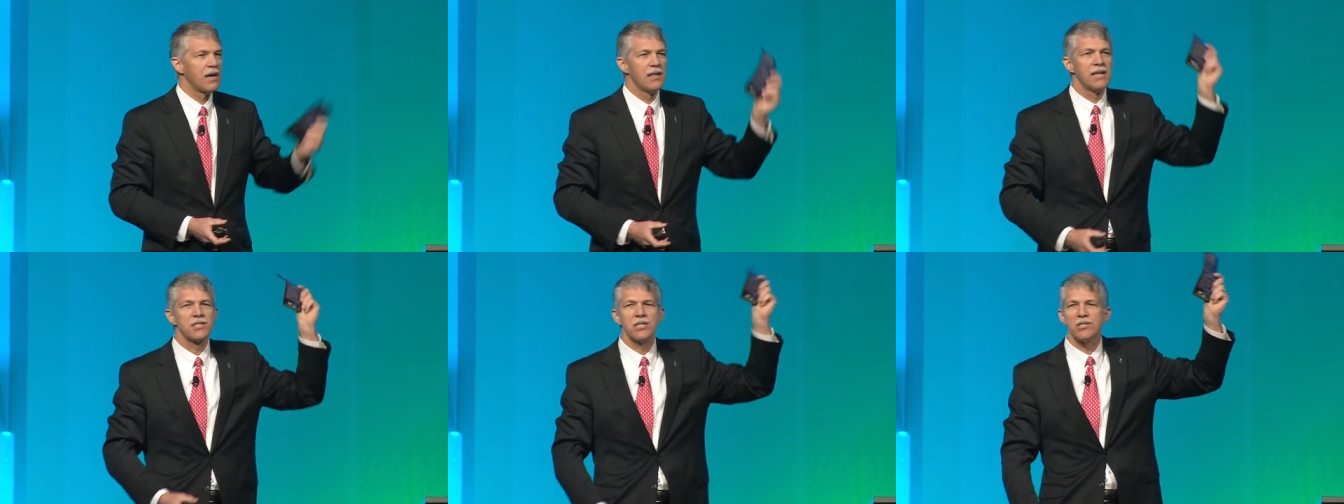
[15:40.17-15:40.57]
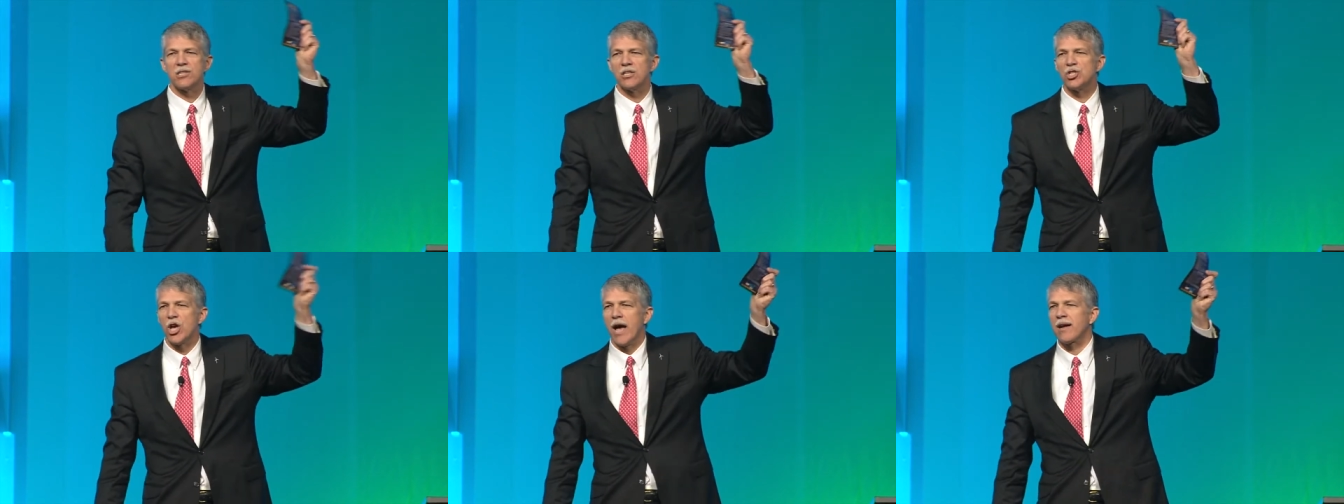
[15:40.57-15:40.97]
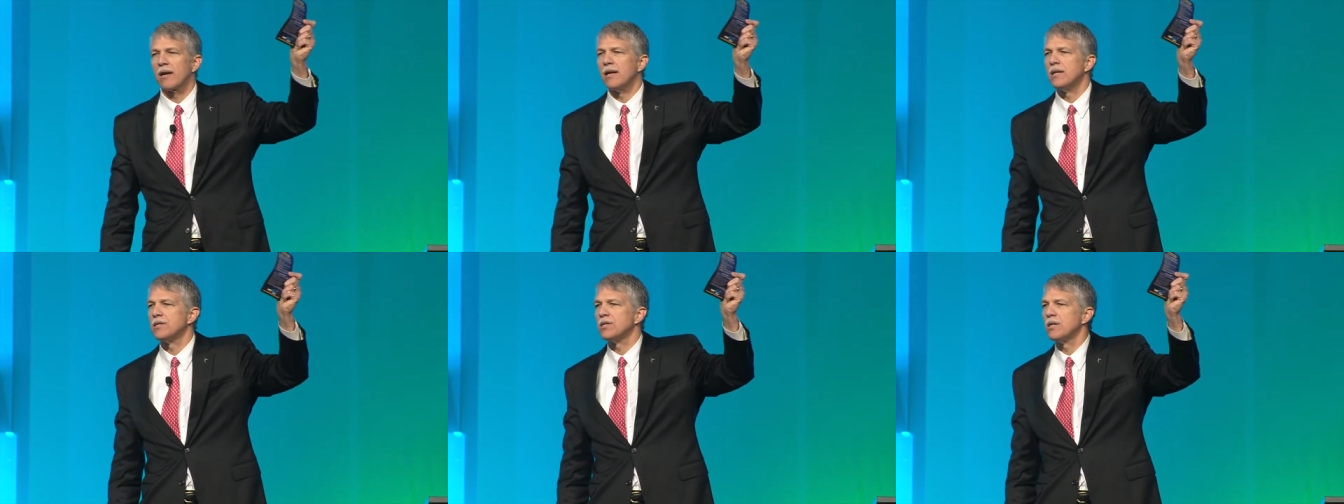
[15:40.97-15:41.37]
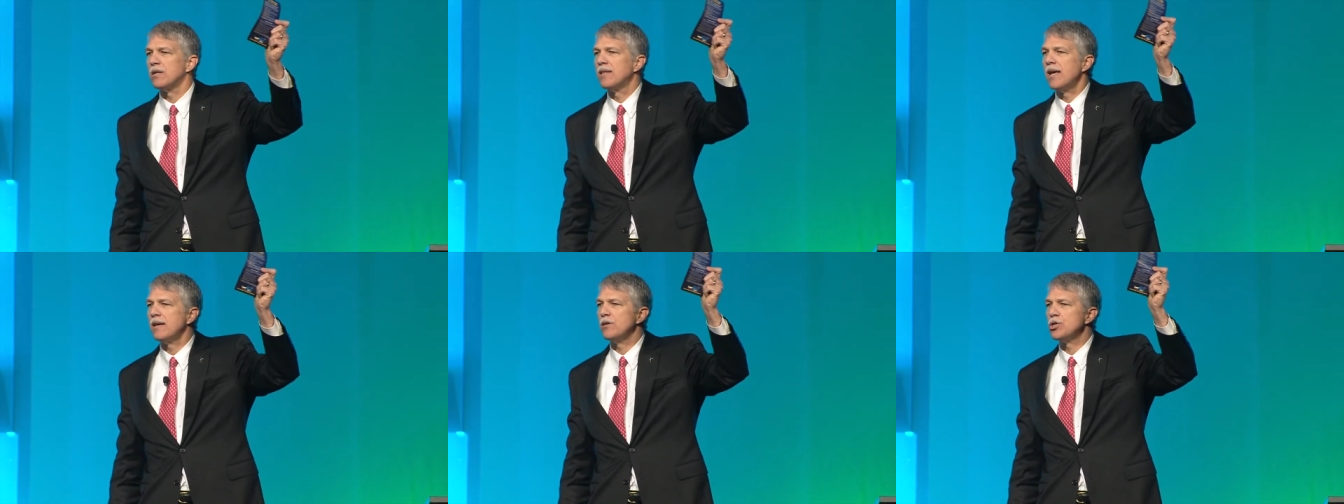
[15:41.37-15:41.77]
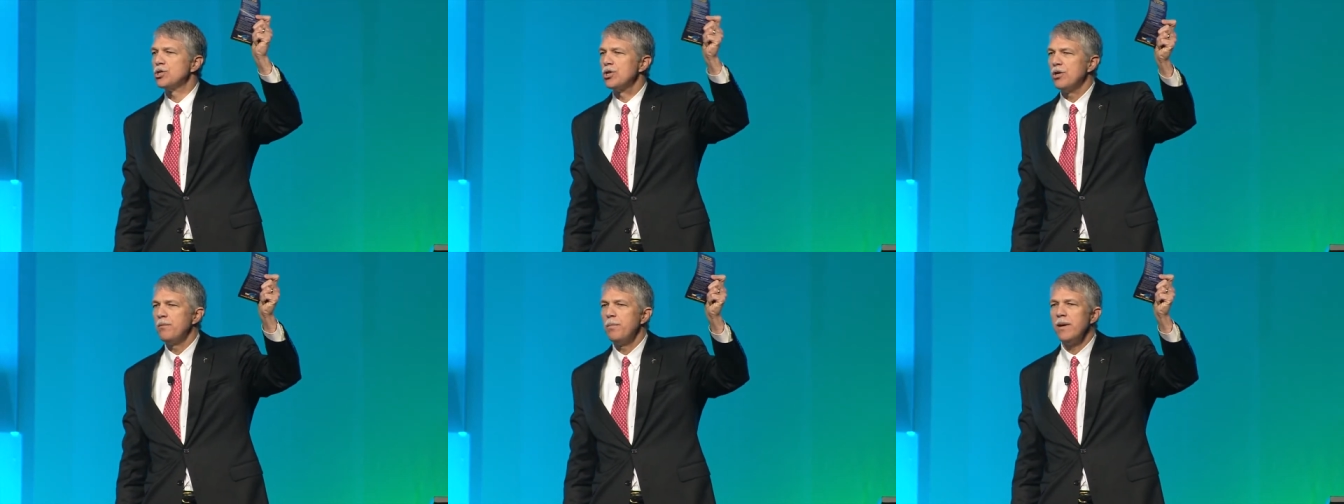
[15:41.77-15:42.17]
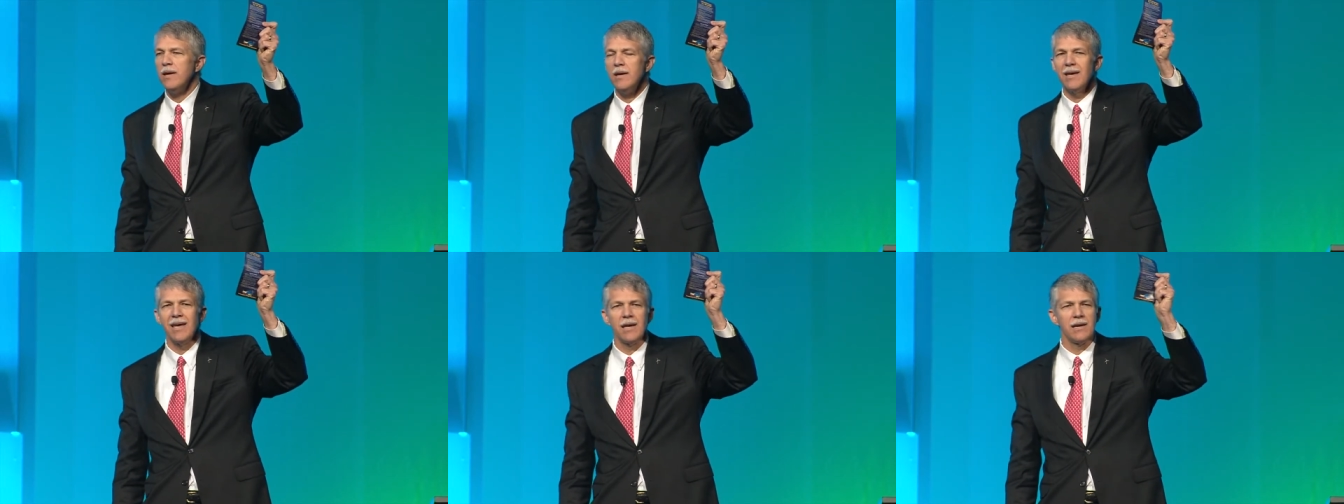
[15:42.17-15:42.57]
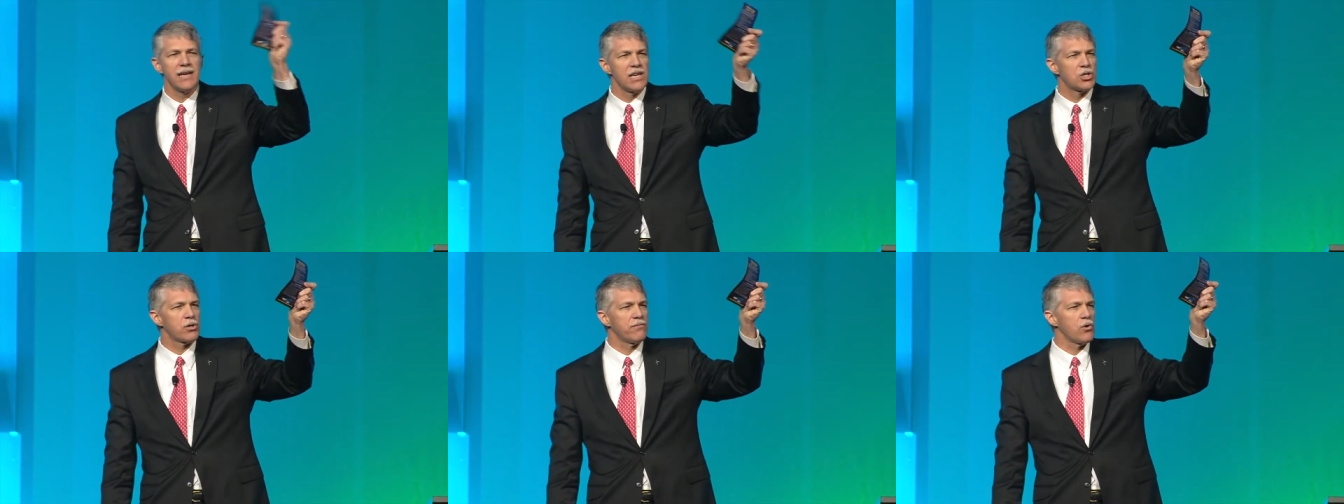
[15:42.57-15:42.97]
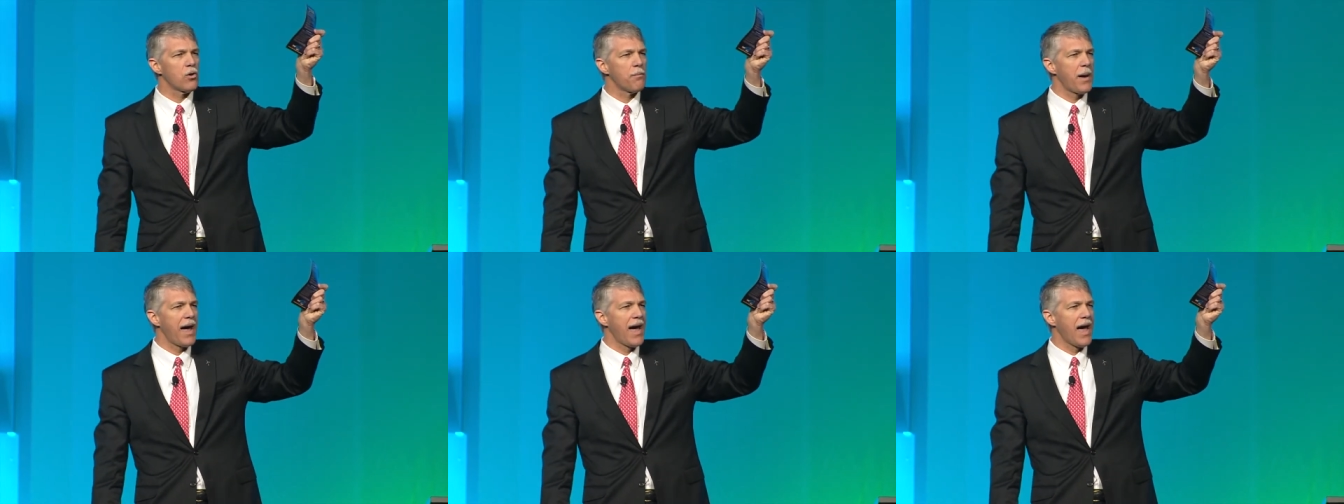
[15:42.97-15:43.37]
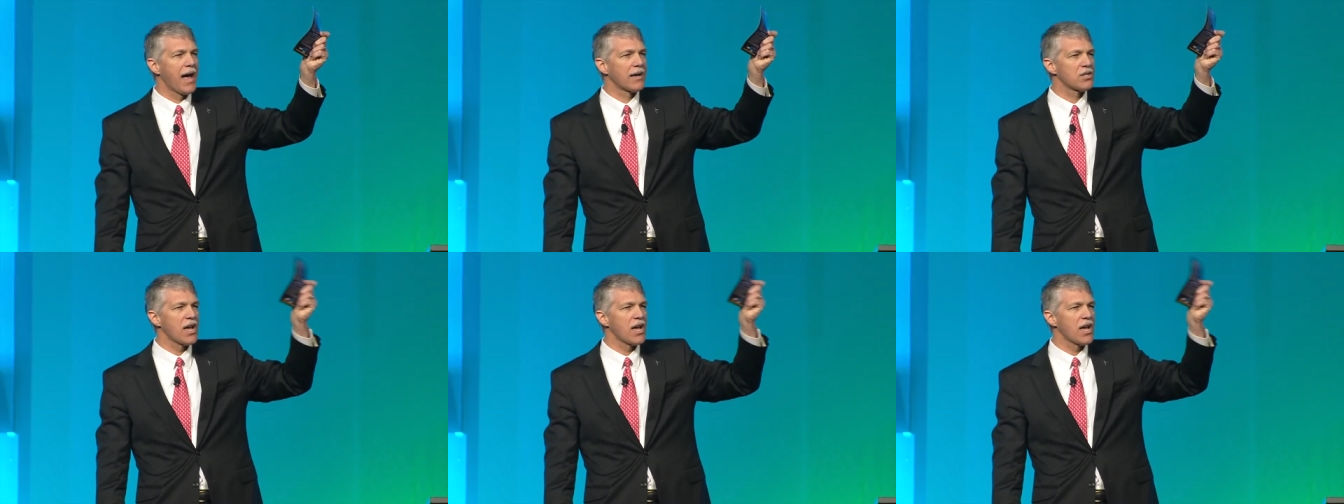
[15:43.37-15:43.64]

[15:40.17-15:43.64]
This is the checklist that should be in each of your bags.